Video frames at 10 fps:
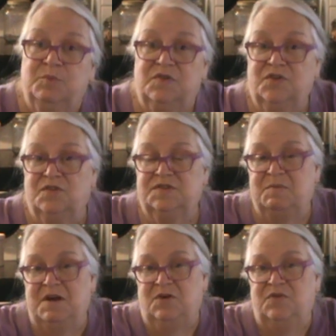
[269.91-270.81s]
reserved
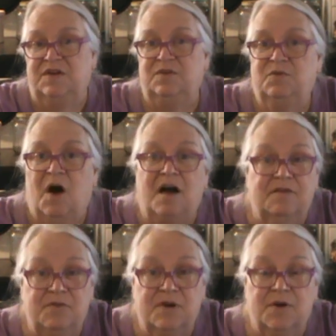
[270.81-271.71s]
tomatoes in
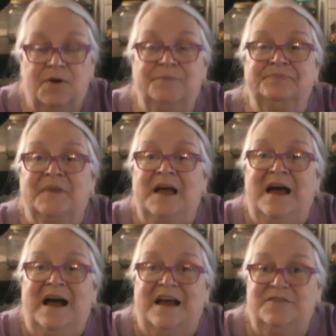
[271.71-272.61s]
olive oil
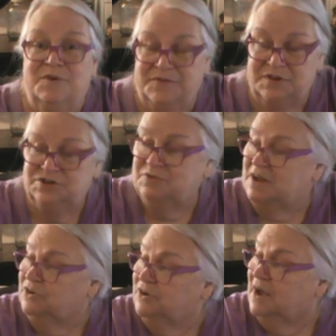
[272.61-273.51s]
in the
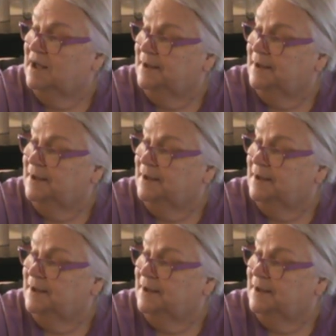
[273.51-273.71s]
refrigerator.